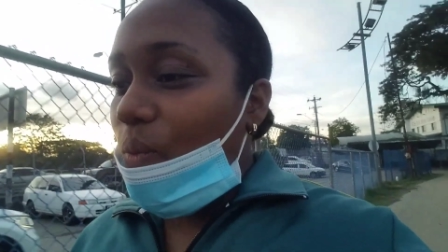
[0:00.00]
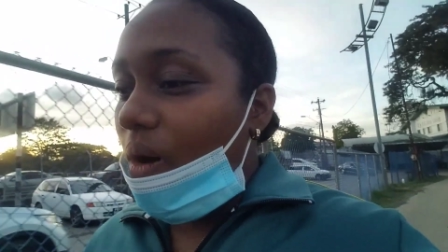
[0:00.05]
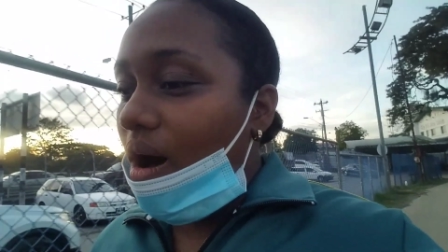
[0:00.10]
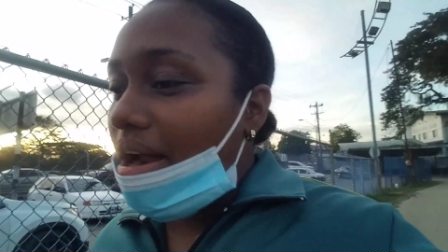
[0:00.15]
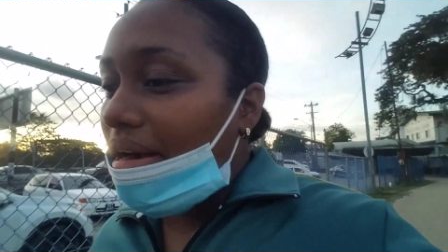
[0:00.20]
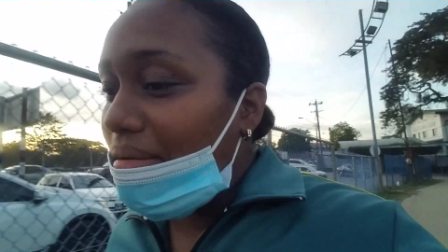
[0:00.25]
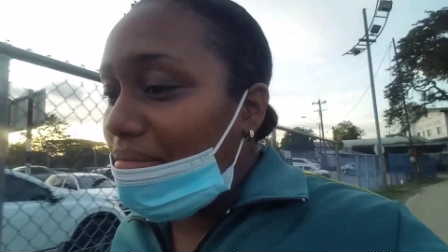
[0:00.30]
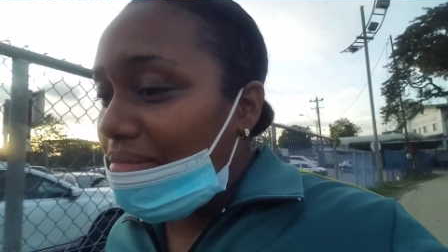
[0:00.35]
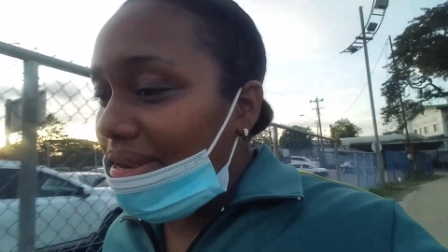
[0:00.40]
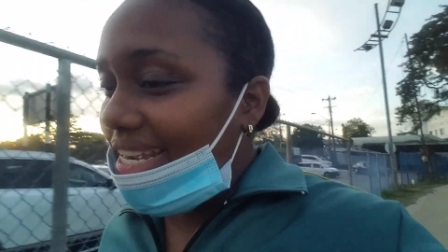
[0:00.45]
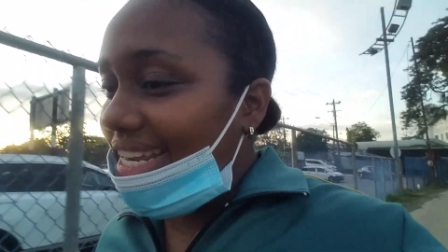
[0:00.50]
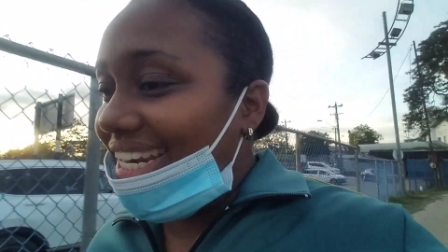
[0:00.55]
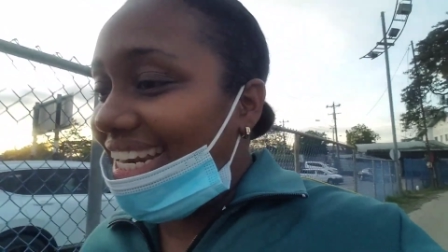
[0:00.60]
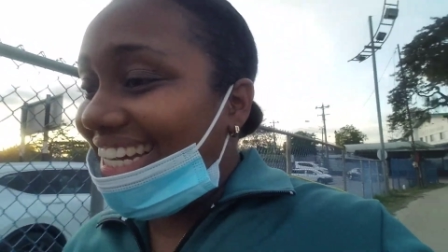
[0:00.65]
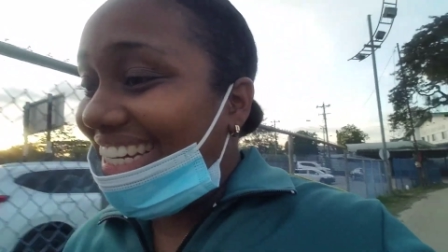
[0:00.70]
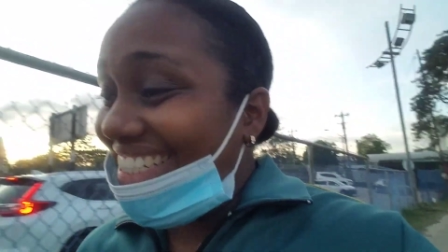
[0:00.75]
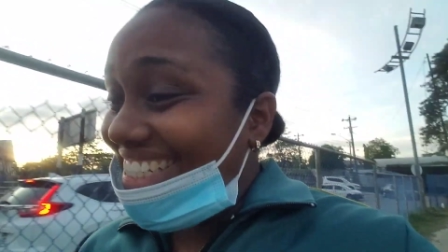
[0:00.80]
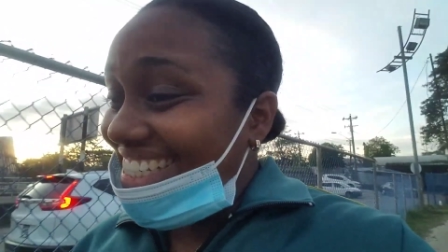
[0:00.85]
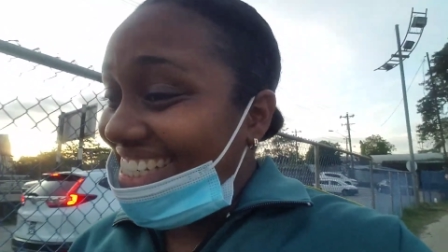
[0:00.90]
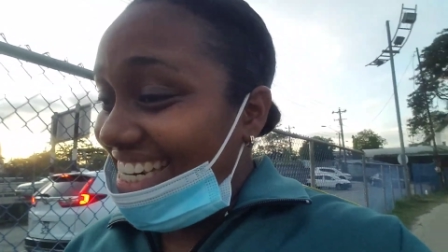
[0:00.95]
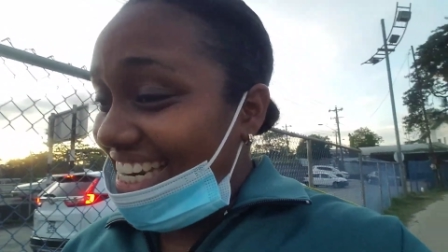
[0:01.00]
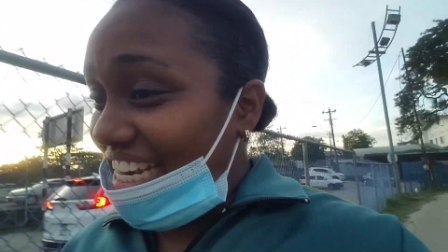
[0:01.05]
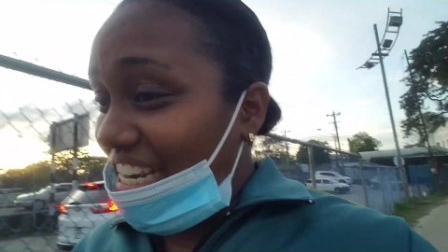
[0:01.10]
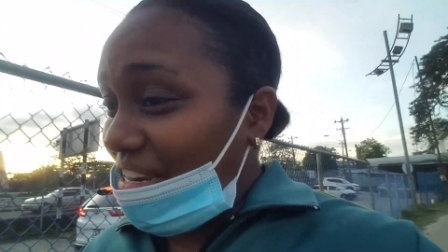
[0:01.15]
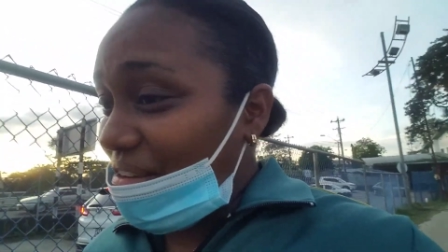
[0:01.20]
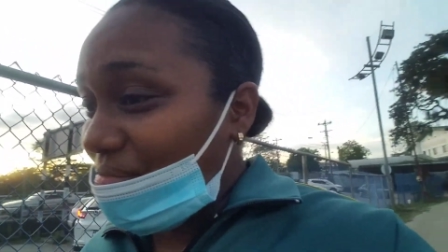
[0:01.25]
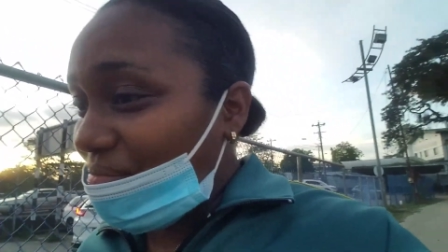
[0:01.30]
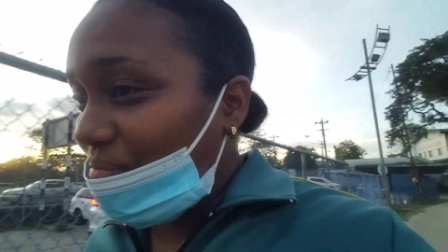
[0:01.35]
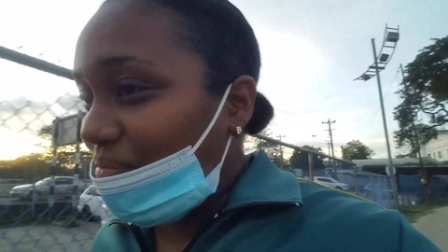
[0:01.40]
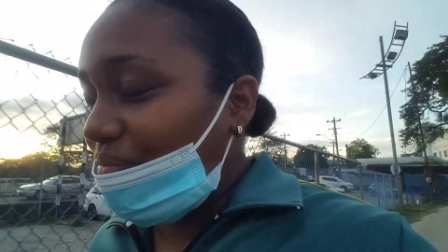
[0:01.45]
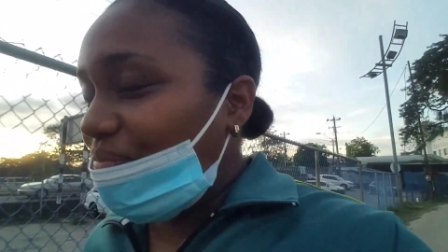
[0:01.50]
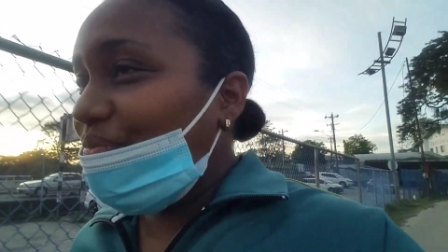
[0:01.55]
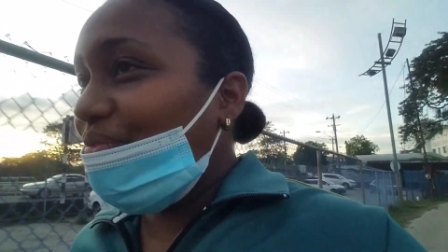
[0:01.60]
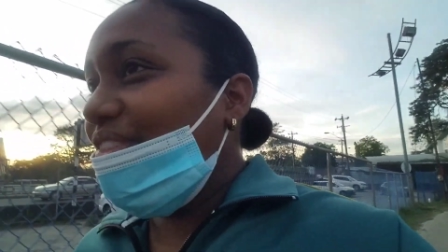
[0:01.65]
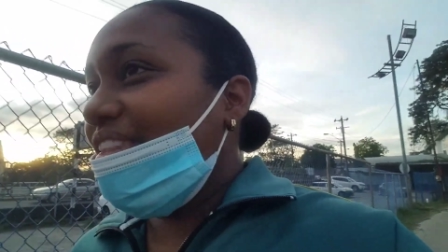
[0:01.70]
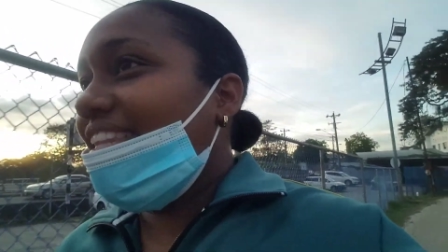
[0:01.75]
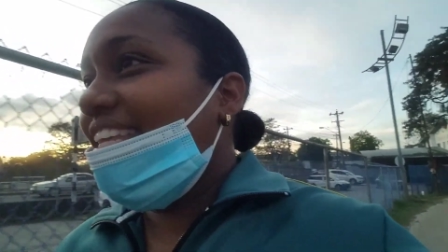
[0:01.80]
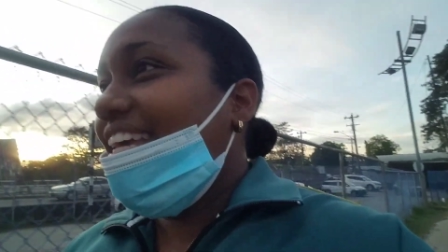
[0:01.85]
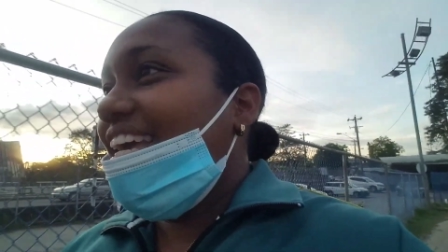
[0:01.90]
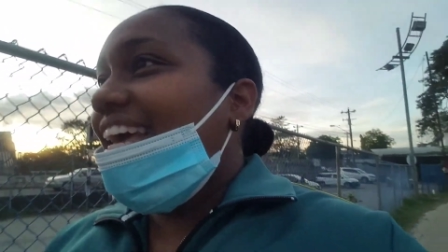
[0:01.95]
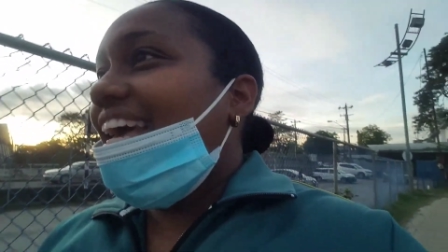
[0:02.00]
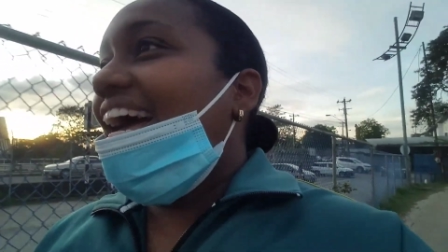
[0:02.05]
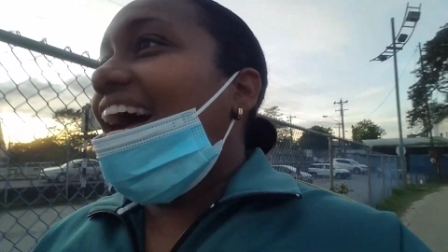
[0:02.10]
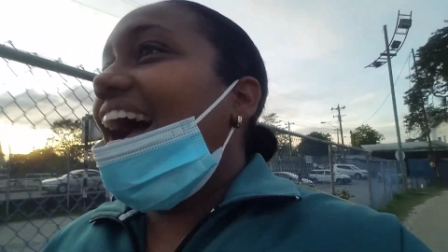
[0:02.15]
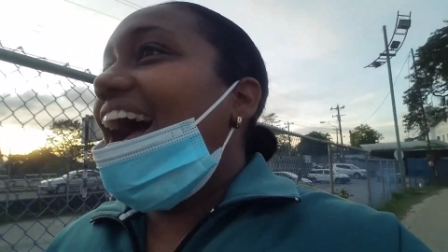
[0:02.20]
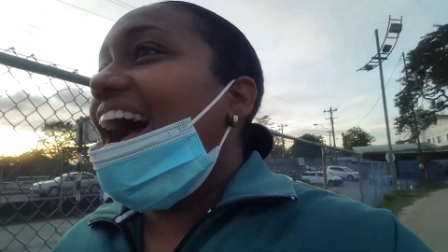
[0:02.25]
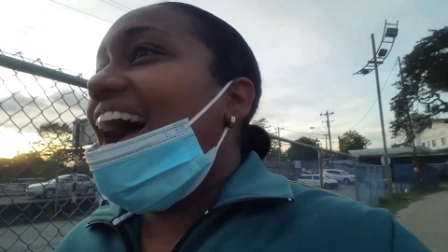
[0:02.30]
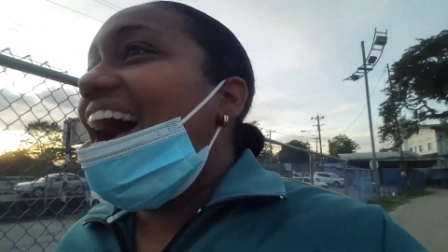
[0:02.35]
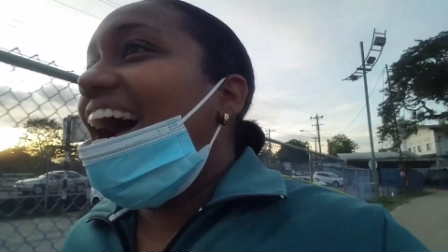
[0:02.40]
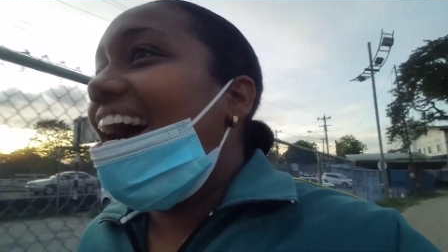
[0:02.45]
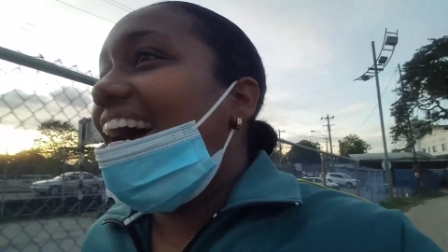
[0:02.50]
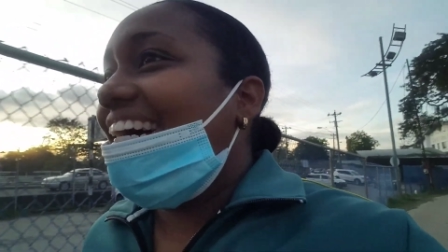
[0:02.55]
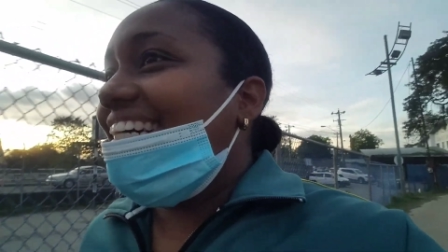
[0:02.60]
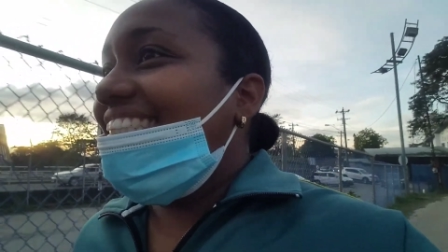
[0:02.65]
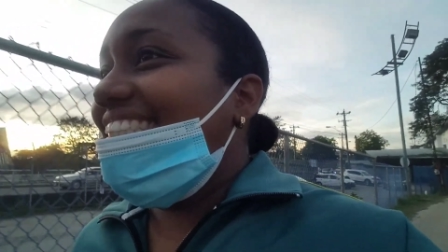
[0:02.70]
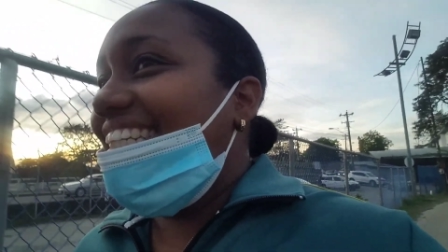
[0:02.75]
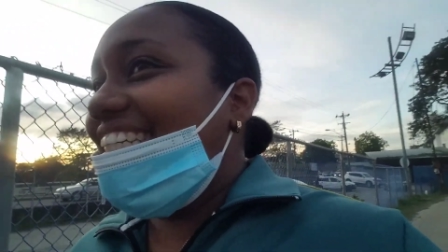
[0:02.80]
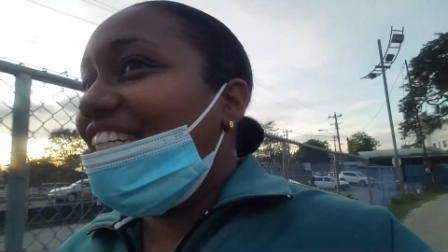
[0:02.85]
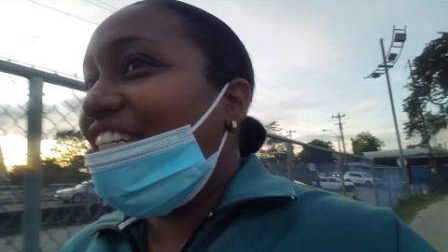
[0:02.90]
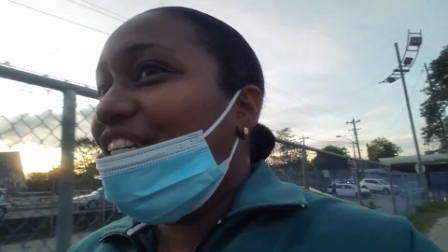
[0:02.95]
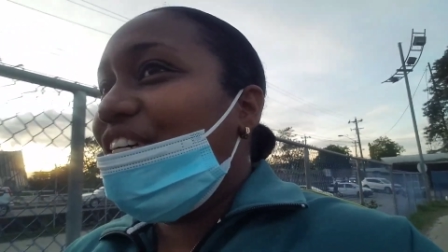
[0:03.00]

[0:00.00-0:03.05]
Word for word: one meal a day. And